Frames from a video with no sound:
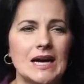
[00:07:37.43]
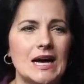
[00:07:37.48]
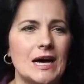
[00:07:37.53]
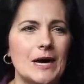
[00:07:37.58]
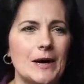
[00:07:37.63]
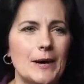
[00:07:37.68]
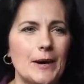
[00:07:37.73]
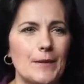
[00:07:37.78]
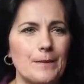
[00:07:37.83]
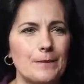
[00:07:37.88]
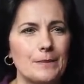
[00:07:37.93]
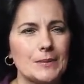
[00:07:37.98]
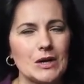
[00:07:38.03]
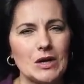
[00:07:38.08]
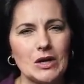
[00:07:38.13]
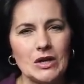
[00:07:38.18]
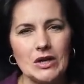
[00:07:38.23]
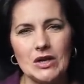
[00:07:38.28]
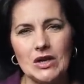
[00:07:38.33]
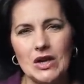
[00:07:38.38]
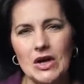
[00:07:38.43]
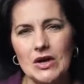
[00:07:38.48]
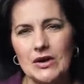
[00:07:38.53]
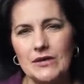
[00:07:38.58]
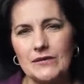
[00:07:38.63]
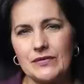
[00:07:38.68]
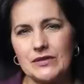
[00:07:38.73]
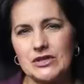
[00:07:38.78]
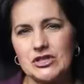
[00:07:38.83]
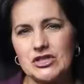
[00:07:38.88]
A lot
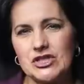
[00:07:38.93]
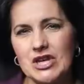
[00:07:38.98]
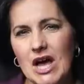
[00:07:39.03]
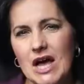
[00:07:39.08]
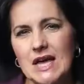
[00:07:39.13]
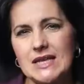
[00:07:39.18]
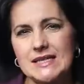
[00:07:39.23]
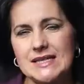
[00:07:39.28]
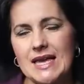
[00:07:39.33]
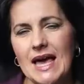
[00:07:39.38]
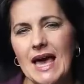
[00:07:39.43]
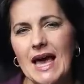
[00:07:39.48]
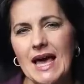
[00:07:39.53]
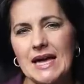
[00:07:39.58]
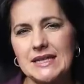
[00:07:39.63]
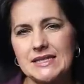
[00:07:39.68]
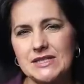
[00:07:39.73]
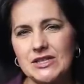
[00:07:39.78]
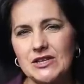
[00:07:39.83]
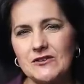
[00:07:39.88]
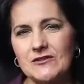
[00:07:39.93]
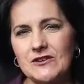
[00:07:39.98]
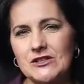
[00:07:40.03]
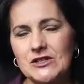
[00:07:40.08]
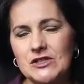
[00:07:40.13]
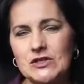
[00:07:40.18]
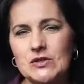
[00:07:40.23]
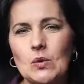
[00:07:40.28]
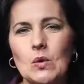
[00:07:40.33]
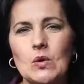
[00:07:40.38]
of the shots had
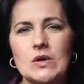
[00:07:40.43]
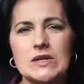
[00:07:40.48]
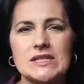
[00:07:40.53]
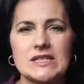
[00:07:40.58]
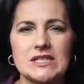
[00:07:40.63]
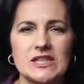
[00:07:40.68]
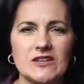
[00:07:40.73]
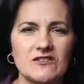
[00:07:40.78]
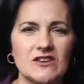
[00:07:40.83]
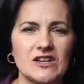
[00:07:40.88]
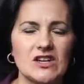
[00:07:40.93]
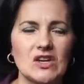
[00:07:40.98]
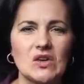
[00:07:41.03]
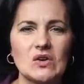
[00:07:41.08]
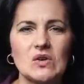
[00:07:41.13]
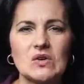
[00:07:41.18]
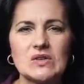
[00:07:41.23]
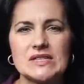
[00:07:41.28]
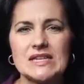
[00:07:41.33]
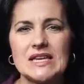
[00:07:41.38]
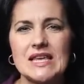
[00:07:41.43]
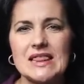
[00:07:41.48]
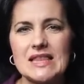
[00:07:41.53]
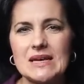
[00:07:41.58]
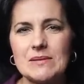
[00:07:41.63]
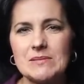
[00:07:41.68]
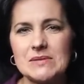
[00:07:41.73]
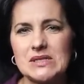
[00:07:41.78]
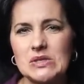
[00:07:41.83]
different stores and different logos in them,